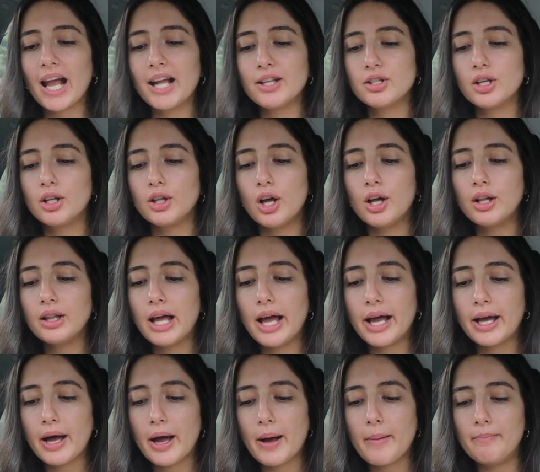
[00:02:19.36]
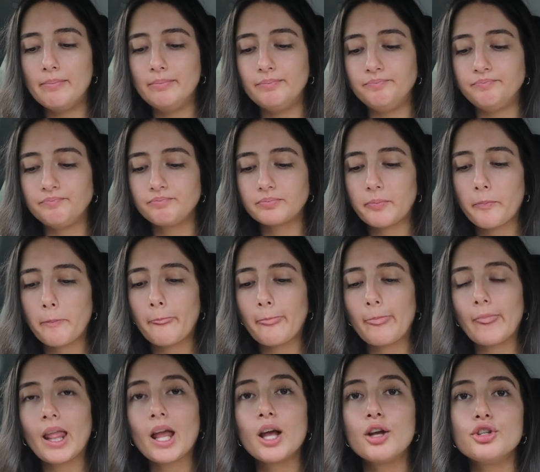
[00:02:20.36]
It's a lot like
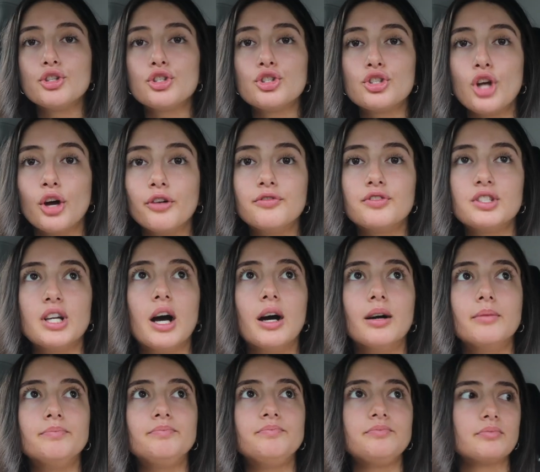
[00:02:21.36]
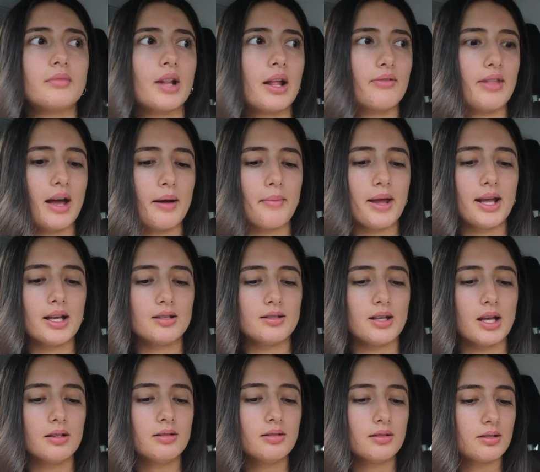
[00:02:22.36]
softer, if that makes
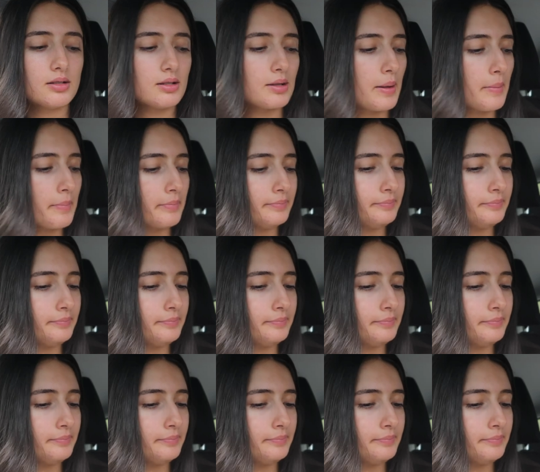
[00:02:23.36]
sense,